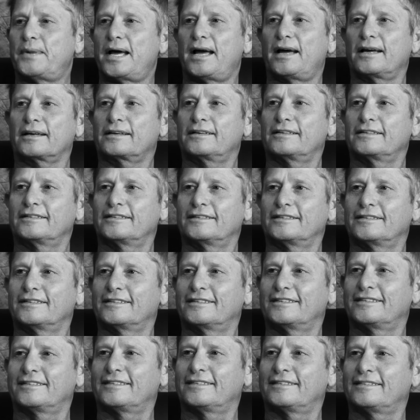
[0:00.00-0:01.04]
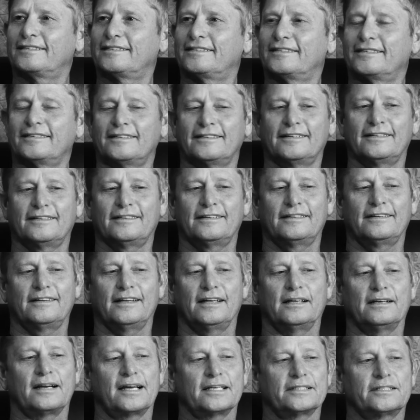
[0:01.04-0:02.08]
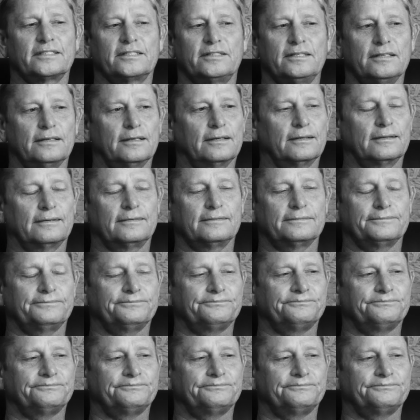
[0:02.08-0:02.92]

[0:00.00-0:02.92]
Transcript: back, and I still,